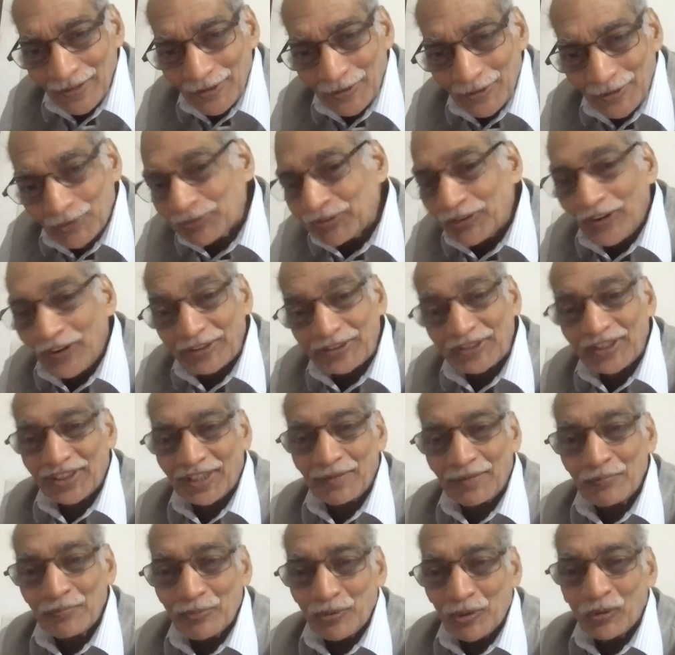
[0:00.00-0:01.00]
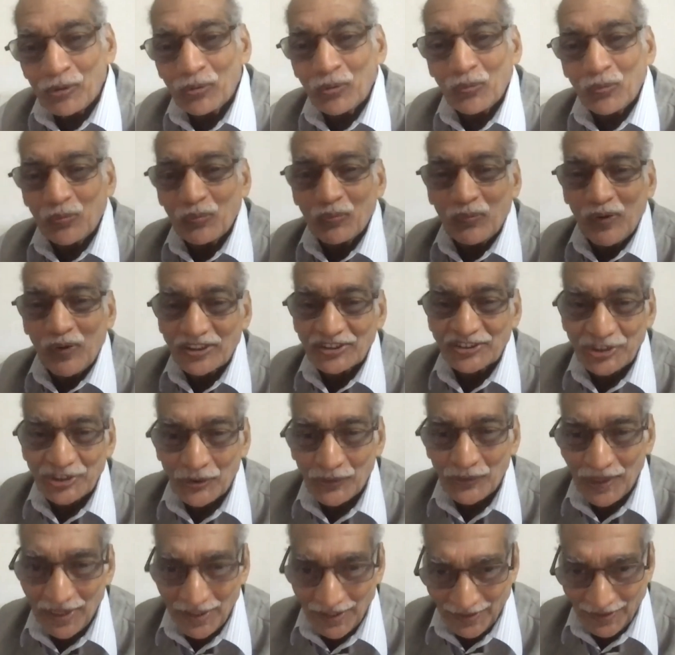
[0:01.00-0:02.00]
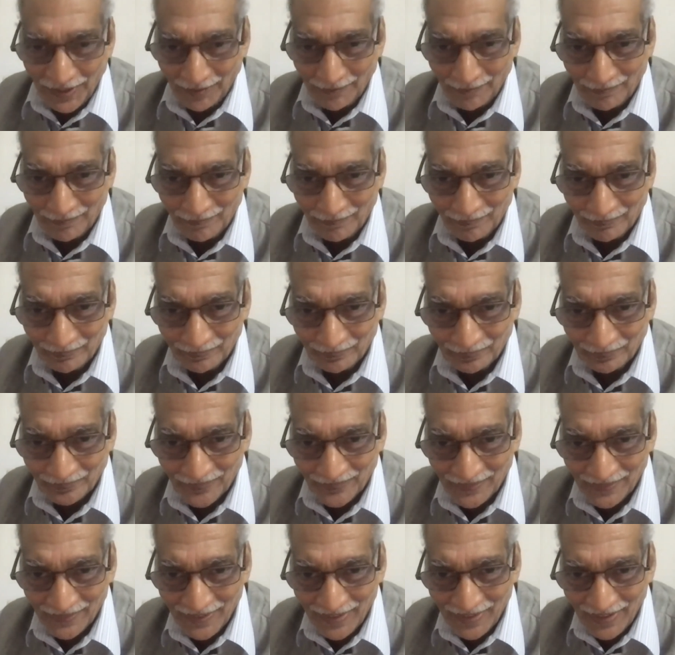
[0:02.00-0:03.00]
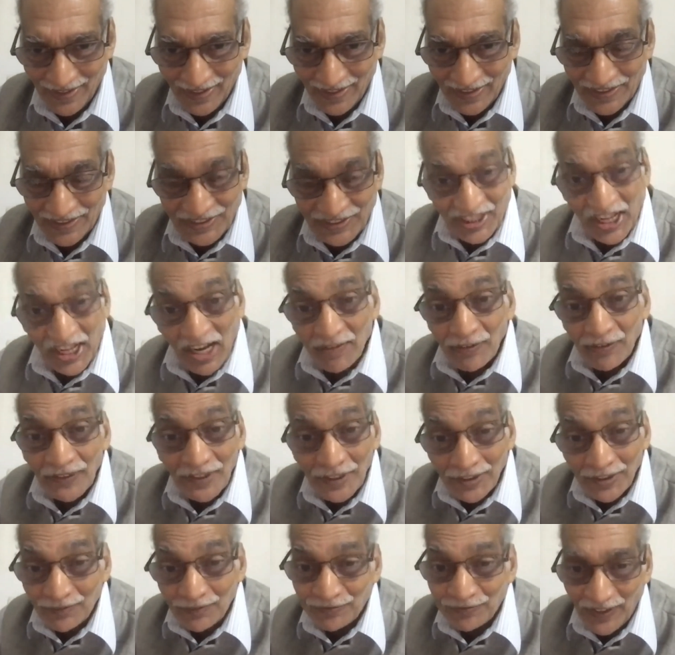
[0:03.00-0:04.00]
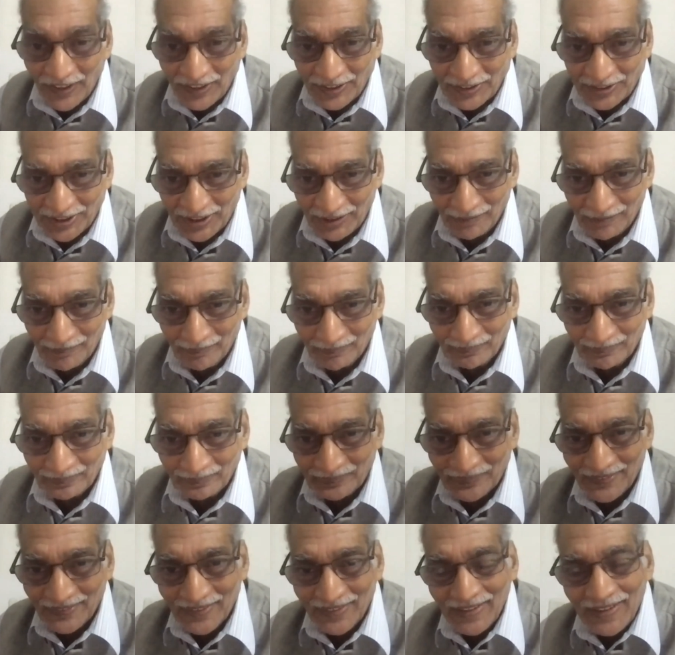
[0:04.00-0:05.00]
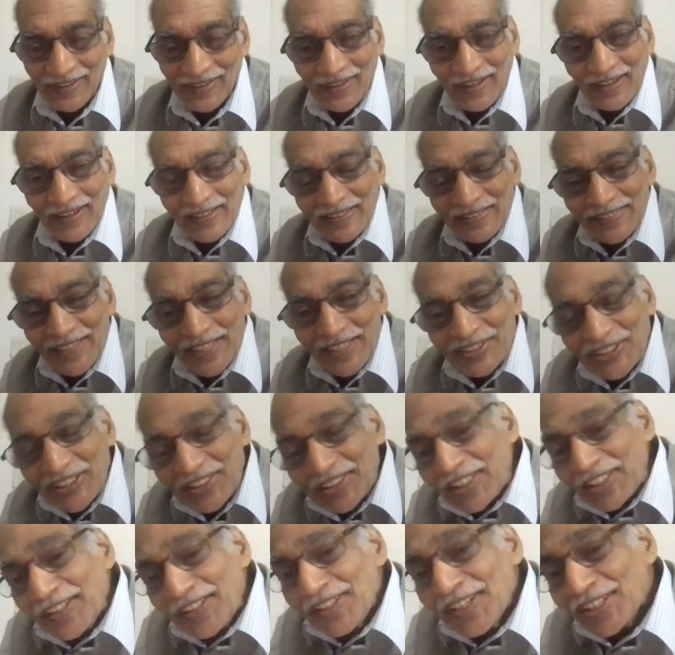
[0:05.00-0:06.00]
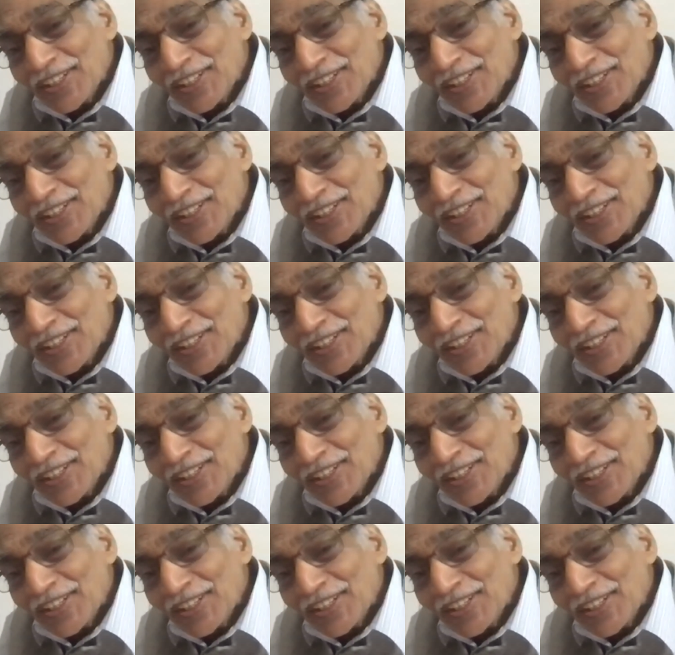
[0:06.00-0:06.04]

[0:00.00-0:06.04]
to further improve one's own learning. Self-reflection. The second